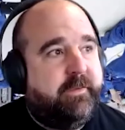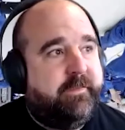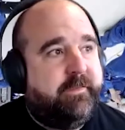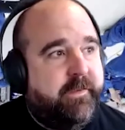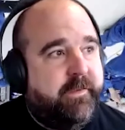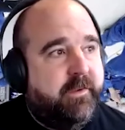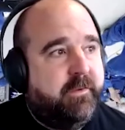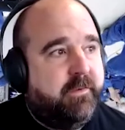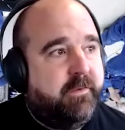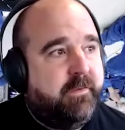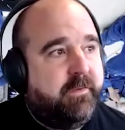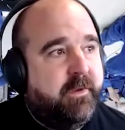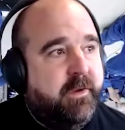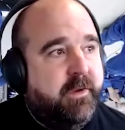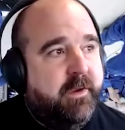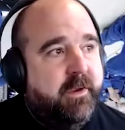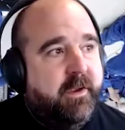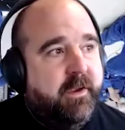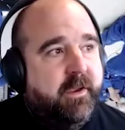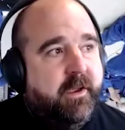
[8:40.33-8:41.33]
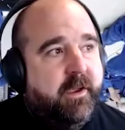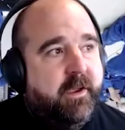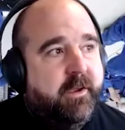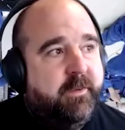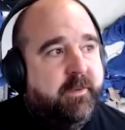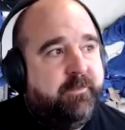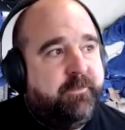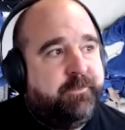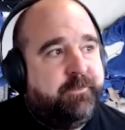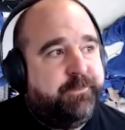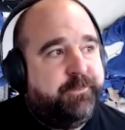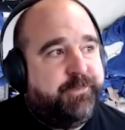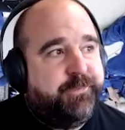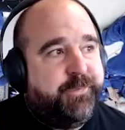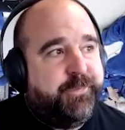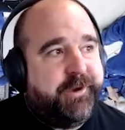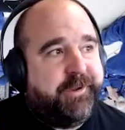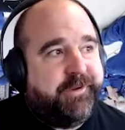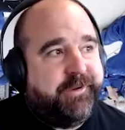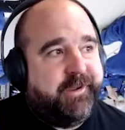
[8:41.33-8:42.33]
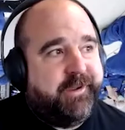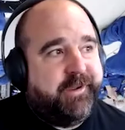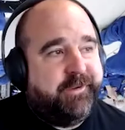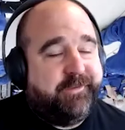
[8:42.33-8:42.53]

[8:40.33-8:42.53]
feels, but